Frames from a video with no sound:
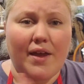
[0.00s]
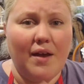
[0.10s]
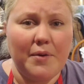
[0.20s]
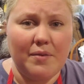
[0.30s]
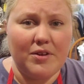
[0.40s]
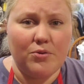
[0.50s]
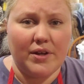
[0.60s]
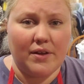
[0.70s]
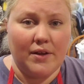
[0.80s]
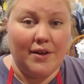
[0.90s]
I'm going to be
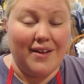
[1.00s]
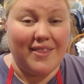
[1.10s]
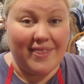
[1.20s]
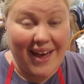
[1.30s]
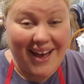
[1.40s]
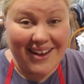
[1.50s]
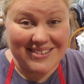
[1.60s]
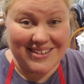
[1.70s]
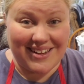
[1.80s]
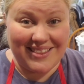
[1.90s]
doing
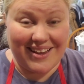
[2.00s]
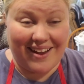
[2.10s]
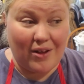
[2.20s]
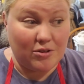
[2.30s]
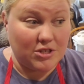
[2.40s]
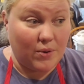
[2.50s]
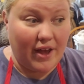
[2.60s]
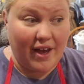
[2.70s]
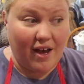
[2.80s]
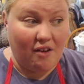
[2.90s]
that. And then I also
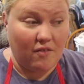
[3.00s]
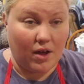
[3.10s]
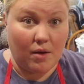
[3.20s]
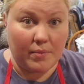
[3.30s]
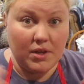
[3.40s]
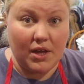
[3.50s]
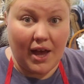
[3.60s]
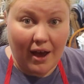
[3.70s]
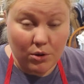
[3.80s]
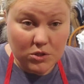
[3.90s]
have um,
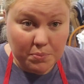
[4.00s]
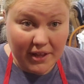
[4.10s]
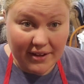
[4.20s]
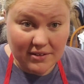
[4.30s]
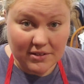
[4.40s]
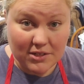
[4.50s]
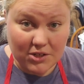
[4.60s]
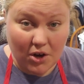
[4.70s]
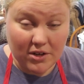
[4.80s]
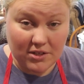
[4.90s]
house plant
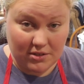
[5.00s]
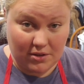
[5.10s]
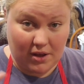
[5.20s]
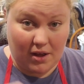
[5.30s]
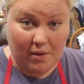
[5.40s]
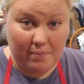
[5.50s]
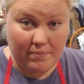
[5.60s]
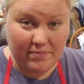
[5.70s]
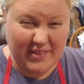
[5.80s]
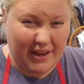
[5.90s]
starts. Um,
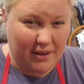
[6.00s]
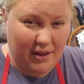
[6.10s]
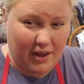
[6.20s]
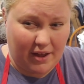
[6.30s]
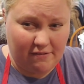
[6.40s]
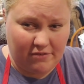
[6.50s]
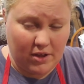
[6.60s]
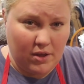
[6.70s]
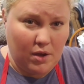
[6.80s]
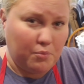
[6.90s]
like I've
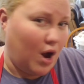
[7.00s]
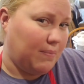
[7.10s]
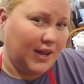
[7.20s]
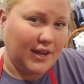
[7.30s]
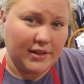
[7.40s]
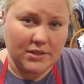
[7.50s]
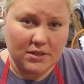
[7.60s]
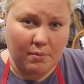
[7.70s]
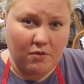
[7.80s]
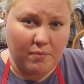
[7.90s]
propagated
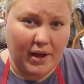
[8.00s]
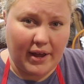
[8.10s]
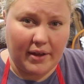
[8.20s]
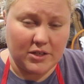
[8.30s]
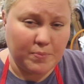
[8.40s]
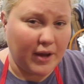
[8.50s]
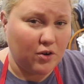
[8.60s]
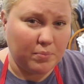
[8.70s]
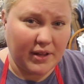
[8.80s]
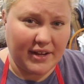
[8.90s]
some of my
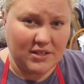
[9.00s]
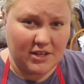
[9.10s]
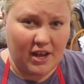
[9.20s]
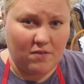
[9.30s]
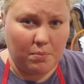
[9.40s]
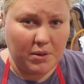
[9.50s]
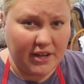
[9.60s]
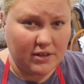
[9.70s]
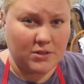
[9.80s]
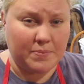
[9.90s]
spider plants. I have a
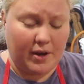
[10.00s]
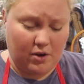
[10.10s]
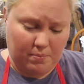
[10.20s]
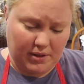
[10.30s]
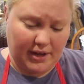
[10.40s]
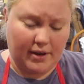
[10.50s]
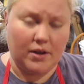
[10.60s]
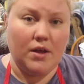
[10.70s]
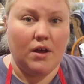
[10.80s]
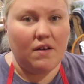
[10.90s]
plain spider plant,
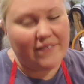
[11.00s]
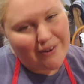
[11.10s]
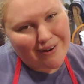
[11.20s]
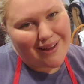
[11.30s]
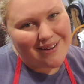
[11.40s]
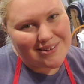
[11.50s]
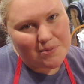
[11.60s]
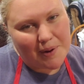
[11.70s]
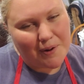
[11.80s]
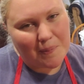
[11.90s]
a variegated
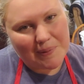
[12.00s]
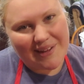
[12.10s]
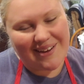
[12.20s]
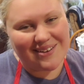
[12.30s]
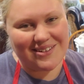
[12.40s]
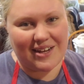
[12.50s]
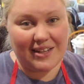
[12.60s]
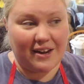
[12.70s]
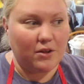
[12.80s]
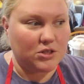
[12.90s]
spider plant, and
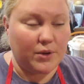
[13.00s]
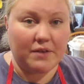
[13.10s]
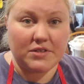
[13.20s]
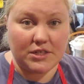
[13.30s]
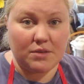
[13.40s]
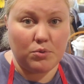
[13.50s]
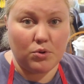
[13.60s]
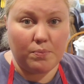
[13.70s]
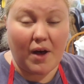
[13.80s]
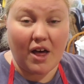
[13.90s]
then I also have
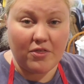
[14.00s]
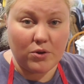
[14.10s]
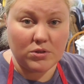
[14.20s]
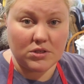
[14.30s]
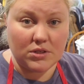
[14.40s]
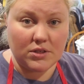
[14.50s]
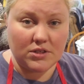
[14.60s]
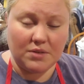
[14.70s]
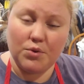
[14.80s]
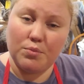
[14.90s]
Cebu Pothos,
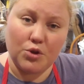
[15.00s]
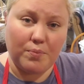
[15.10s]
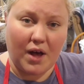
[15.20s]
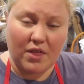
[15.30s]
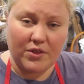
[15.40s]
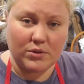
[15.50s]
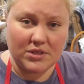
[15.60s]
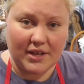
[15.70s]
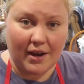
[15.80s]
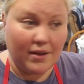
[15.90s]
Cebu Blue Pothos
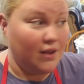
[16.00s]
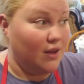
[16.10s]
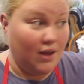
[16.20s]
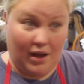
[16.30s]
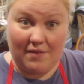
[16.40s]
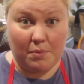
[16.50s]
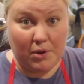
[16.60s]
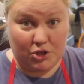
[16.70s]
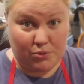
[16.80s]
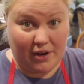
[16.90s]
that I have a
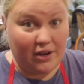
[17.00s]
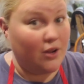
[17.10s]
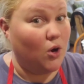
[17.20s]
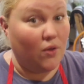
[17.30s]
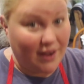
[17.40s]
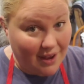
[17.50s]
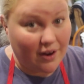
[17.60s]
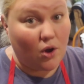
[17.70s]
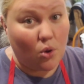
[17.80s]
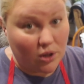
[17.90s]
bunch ready to go. They got
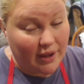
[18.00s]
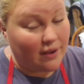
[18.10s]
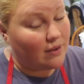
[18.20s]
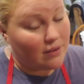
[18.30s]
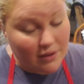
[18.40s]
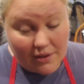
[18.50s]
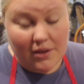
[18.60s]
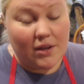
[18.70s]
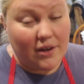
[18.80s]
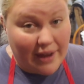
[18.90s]
to go like
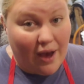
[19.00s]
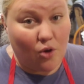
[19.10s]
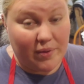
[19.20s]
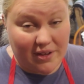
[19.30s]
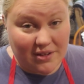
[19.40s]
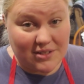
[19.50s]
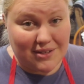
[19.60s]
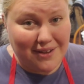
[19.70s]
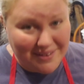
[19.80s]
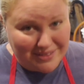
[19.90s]
now because
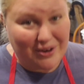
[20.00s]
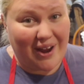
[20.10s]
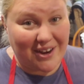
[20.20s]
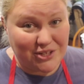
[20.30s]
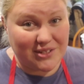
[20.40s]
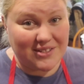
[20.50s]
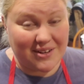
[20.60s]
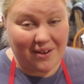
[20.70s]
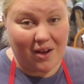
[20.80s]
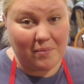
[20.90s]
they're actually
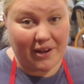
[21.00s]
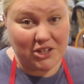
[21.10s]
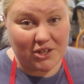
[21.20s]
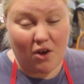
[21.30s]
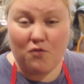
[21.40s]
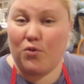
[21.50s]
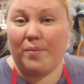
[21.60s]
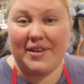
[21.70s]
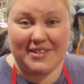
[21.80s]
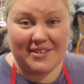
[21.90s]
sitting on my shelf where
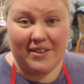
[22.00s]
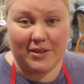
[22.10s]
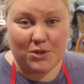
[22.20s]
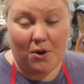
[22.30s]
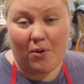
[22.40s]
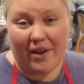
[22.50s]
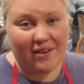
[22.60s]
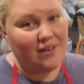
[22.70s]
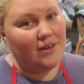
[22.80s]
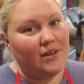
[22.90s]
my seedlings are going.
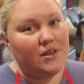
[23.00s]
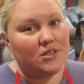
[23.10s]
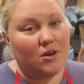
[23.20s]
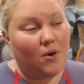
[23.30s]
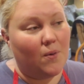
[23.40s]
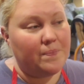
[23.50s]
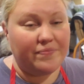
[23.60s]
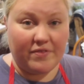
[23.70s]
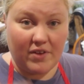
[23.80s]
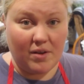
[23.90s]
So
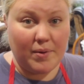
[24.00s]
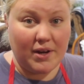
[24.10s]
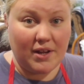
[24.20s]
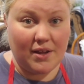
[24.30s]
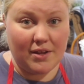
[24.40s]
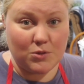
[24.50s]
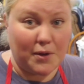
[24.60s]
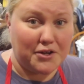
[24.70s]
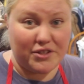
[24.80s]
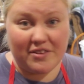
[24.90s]
if anybody is
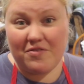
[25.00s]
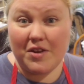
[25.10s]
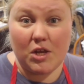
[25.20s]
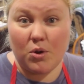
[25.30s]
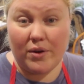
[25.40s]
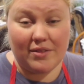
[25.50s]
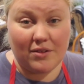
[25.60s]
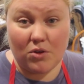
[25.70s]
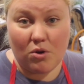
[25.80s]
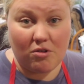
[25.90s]
watching this video in the
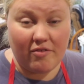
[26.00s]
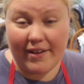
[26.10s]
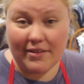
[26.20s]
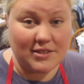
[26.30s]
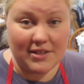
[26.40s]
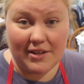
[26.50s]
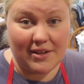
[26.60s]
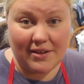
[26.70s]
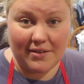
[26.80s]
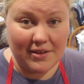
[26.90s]
local Valley
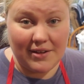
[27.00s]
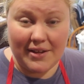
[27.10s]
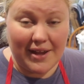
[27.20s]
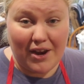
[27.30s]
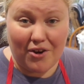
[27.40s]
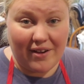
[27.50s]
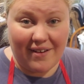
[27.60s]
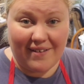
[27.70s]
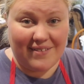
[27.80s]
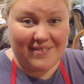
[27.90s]
City
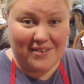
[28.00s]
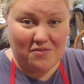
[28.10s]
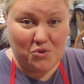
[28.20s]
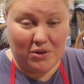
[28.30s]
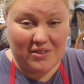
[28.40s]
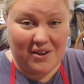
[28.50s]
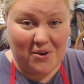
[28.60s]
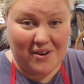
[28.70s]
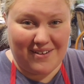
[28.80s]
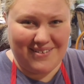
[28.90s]
area of North
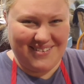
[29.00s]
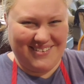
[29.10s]
Dakota,